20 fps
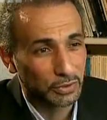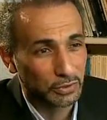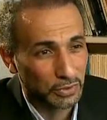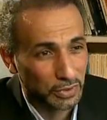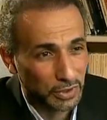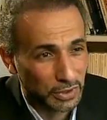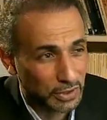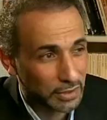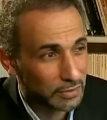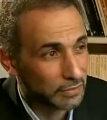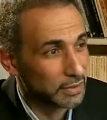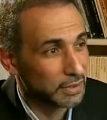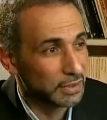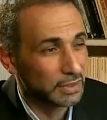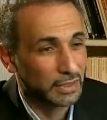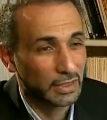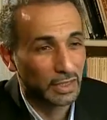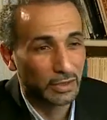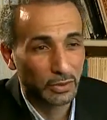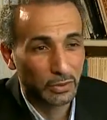
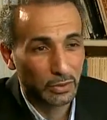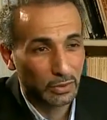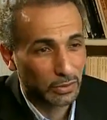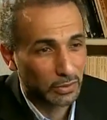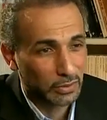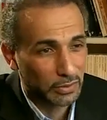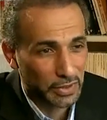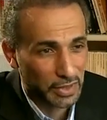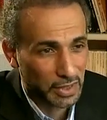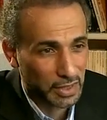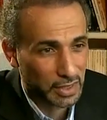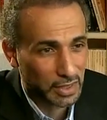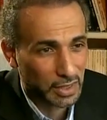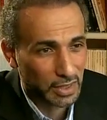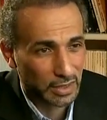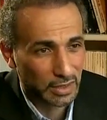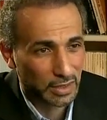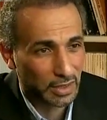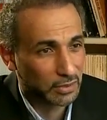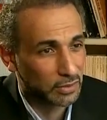creativity, and all the
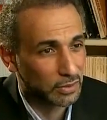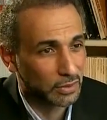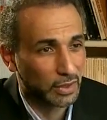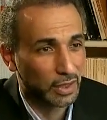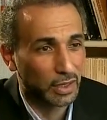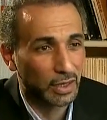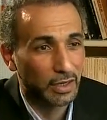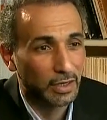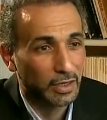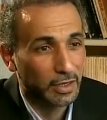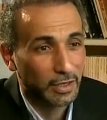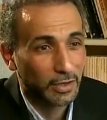things that you are